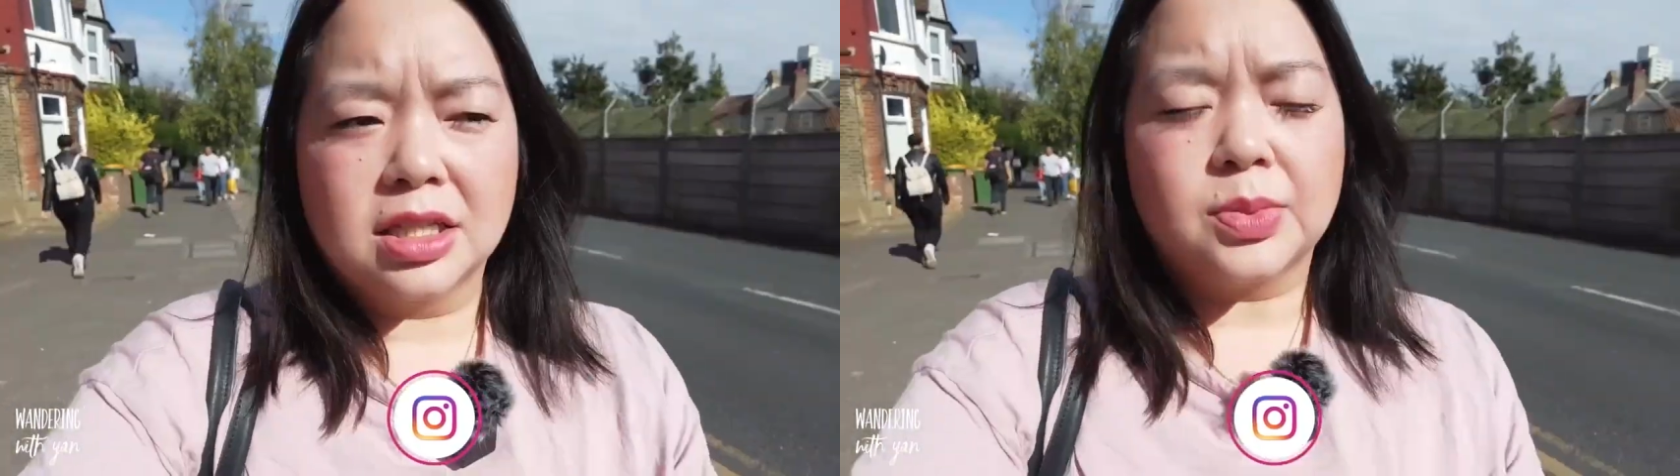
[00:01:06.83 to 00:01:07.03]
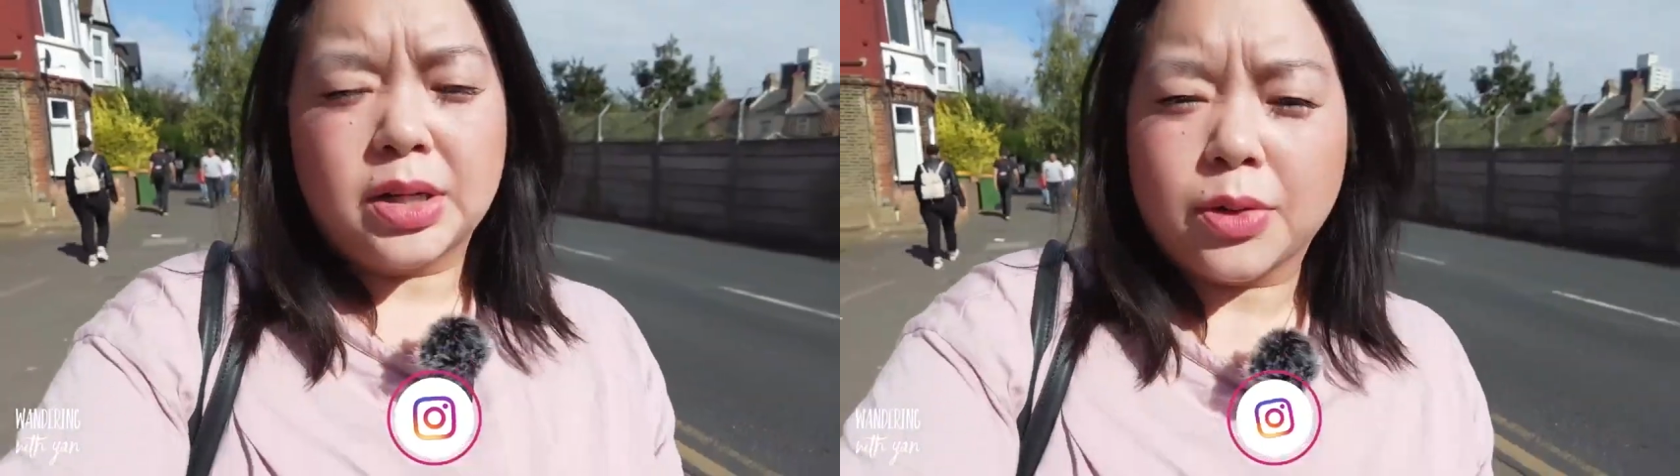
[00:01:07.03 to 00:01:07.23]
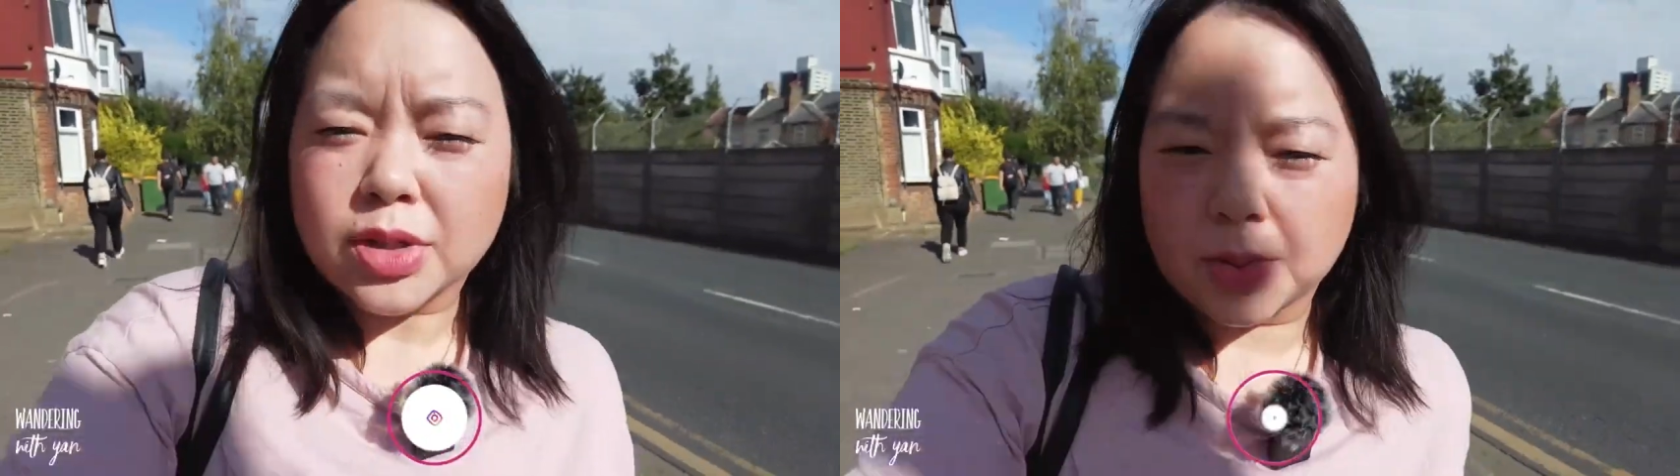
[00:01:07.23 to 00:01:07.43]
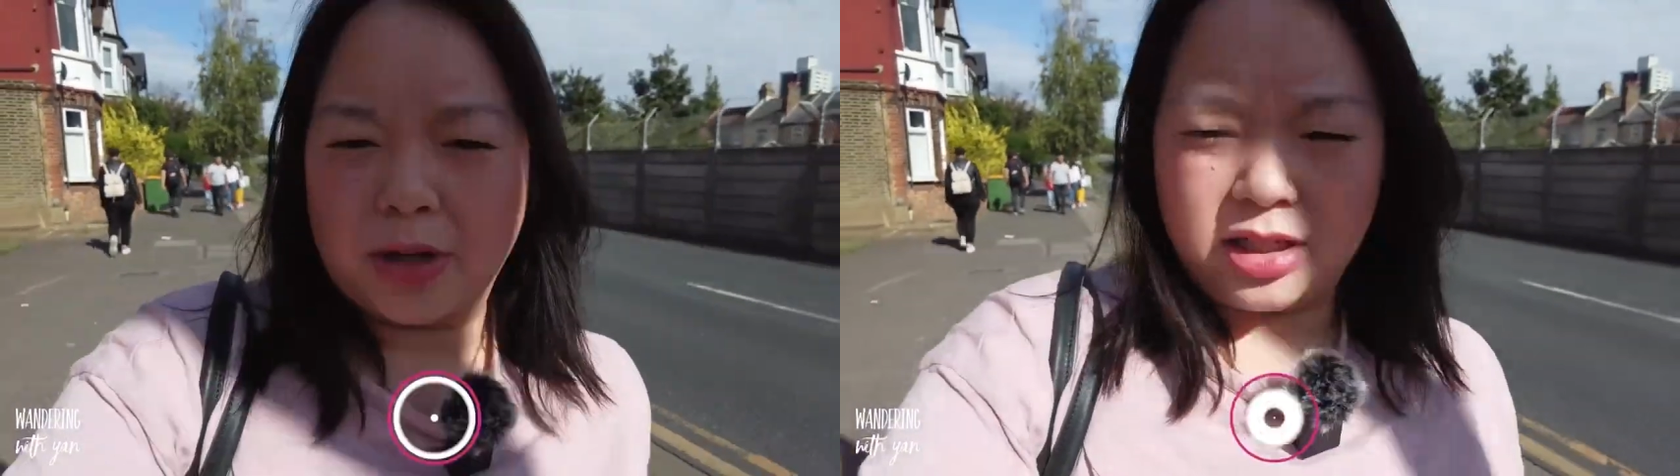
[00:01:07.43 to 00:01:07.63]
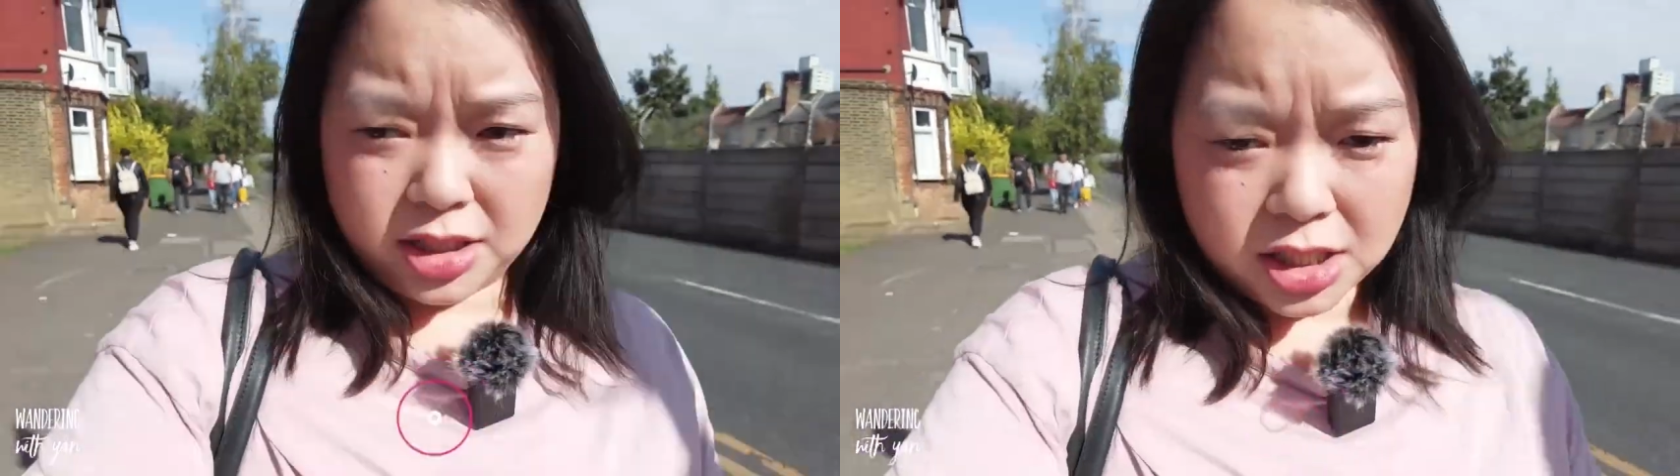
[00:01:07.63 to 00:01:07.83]
This morning was
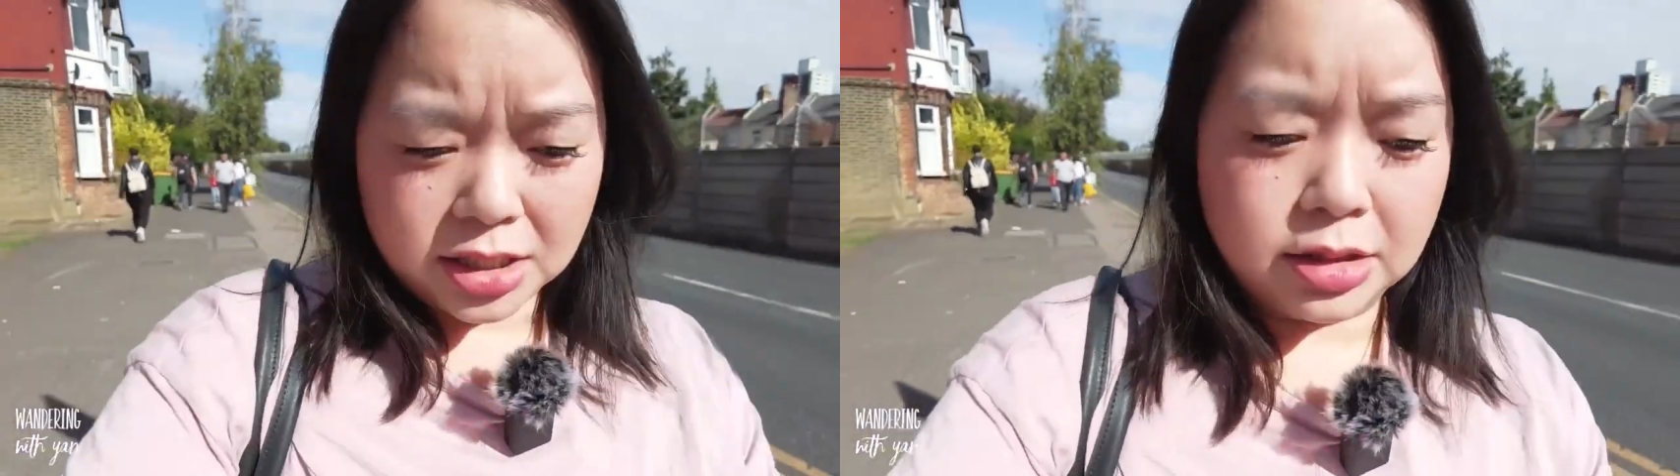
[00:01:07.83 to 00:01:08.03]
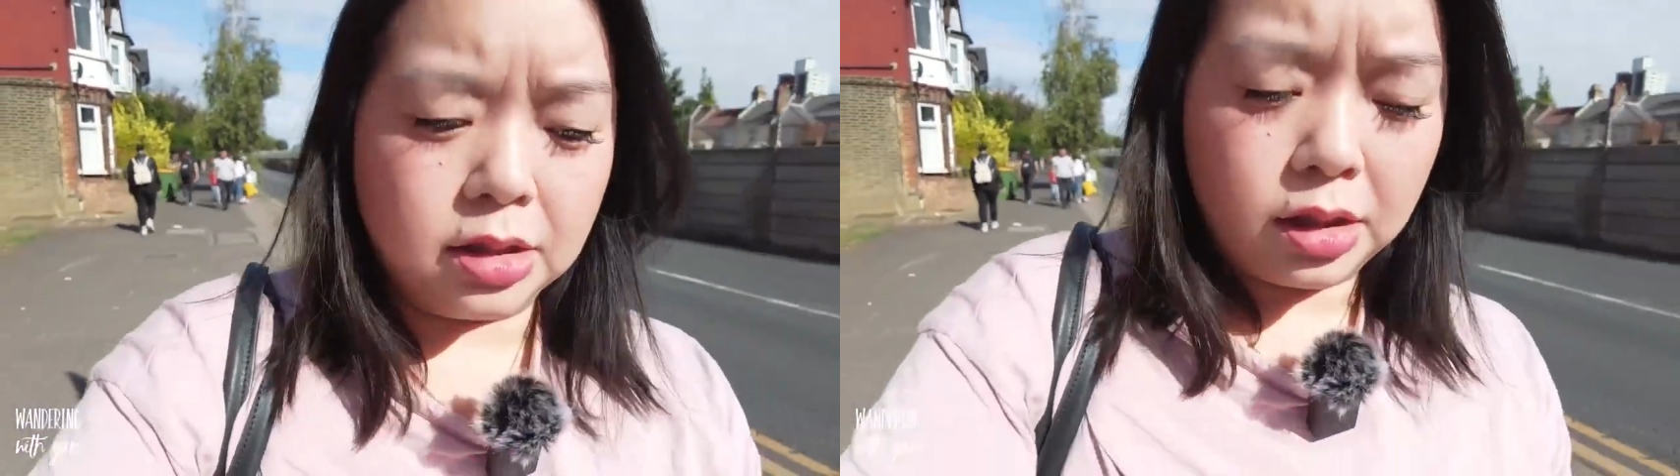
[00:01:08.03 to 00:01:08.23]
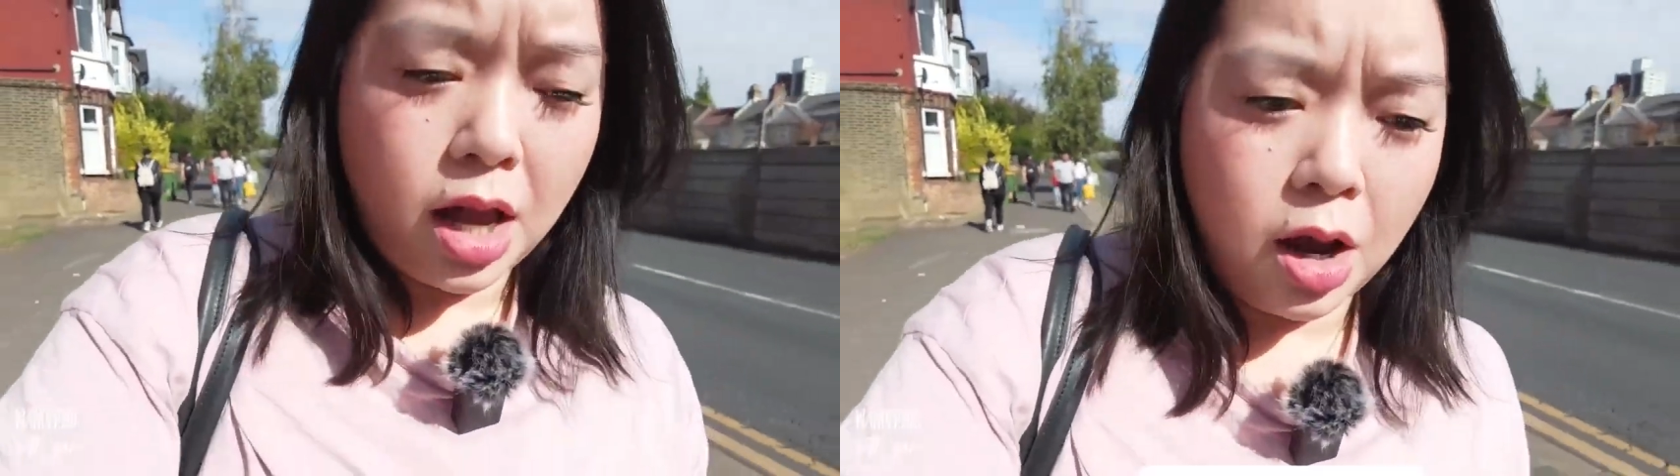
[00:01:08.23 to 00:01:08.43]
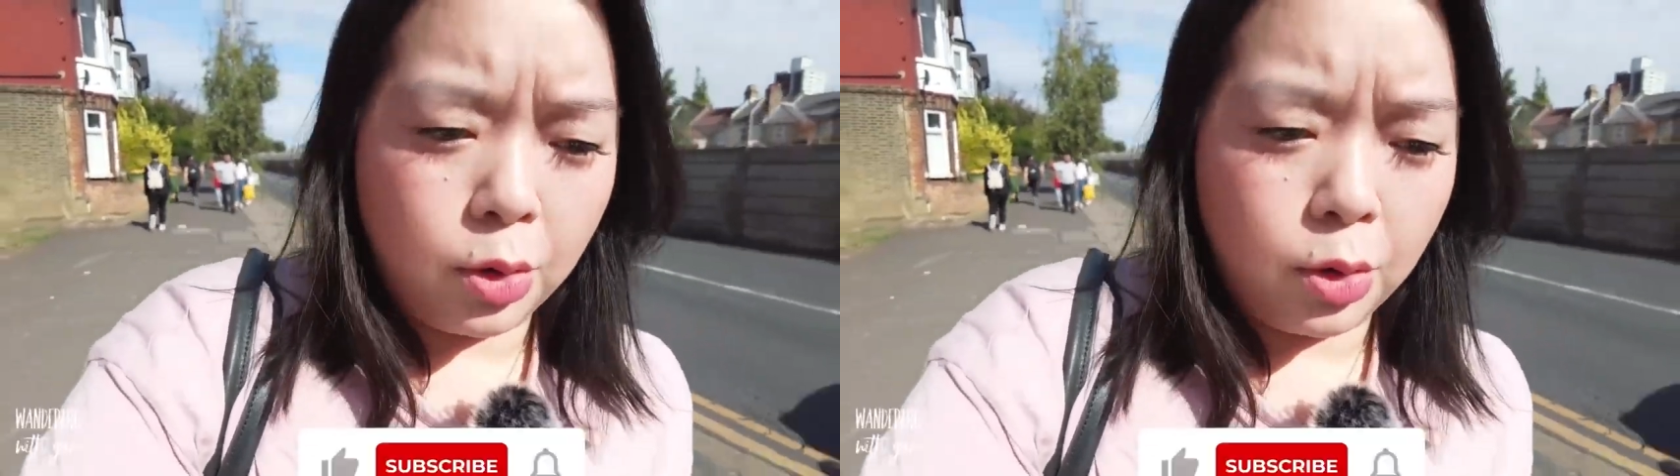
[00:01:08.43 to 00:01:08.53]
pretty chill.